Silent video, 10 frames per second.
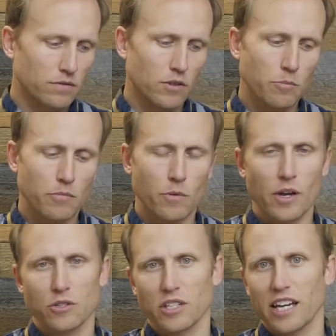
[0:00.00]
Oh, we
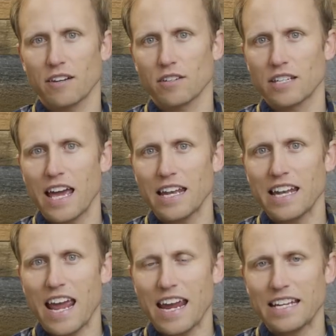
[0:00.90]
also get
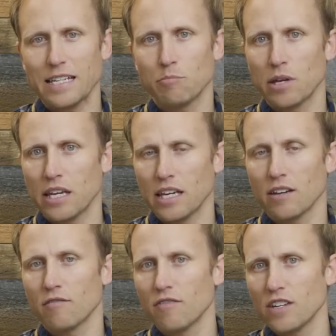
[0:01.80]

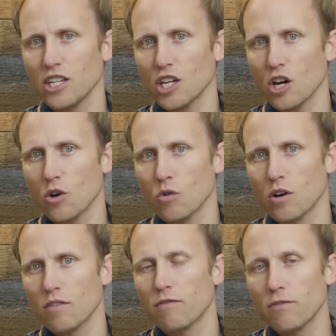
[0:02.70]
1080p
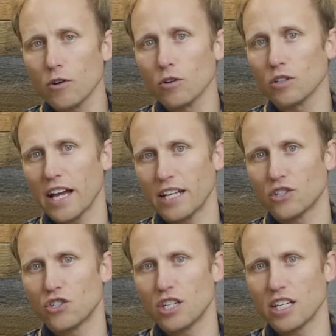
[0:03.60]
video, full
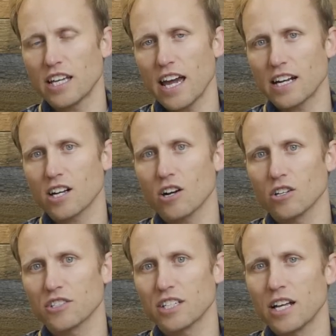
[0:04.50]
HD, Canon
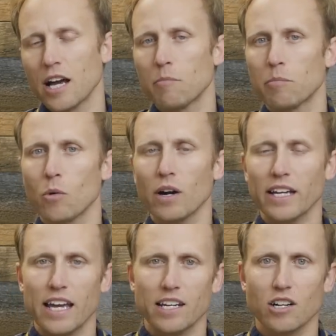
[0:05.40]
calls it. But
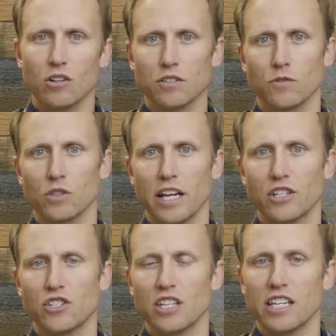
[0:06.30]
what Canon calls full
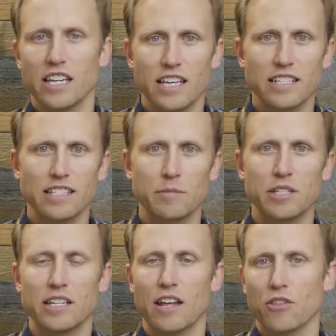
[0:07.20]
HD is
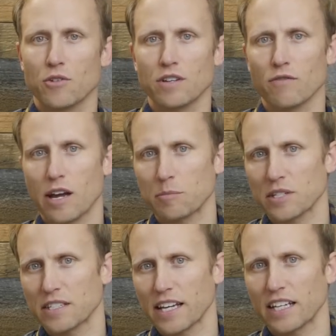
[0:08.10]
limited at 30 frames a
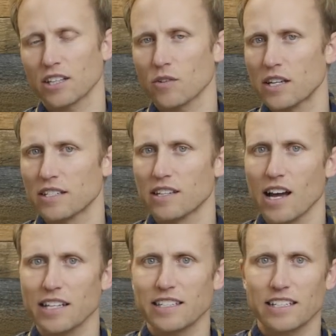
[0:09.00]
second. There is
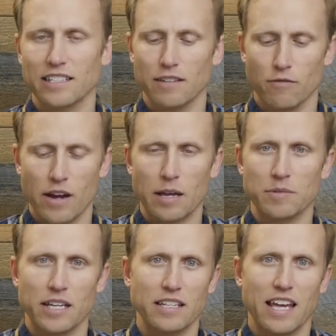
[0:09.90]
not 60
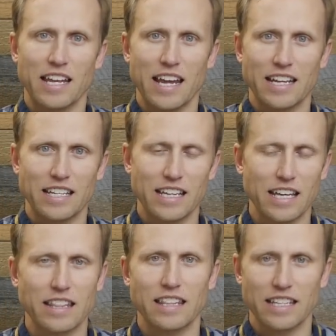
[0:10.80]
frames at 1080
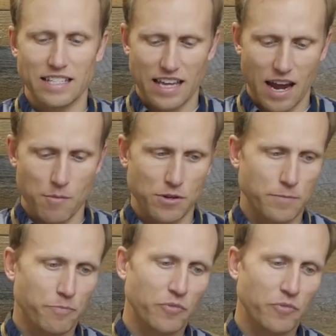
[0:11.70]
in these cameras.